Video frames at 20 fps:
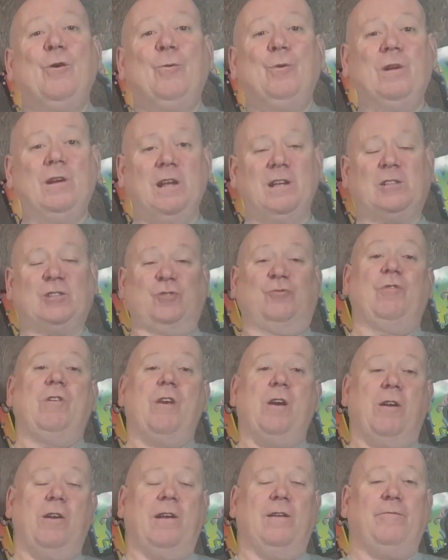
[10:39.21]
we lost
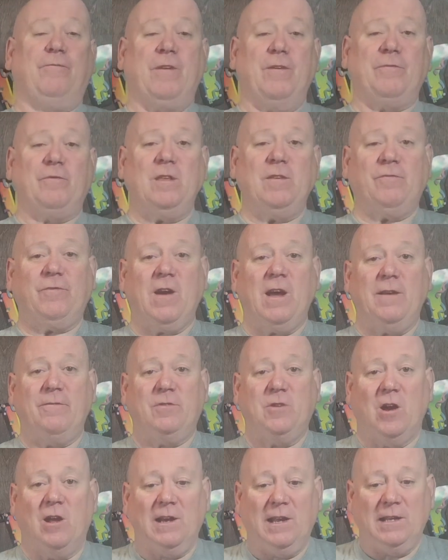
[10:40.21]

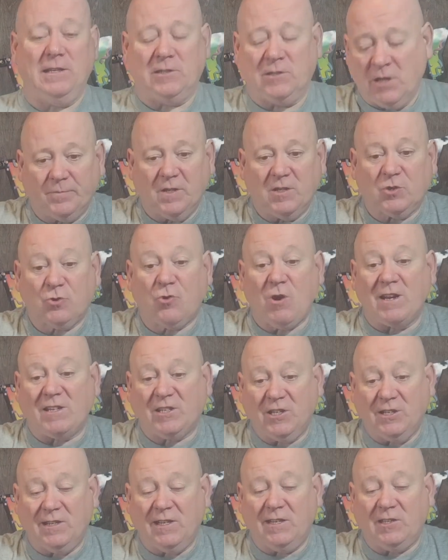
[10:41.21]
$355
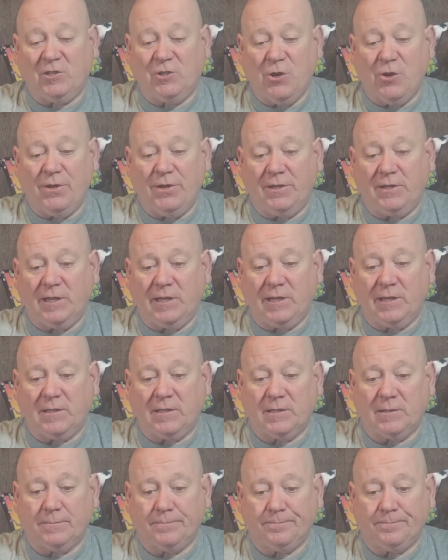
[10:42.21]
scratching these 30 tickets.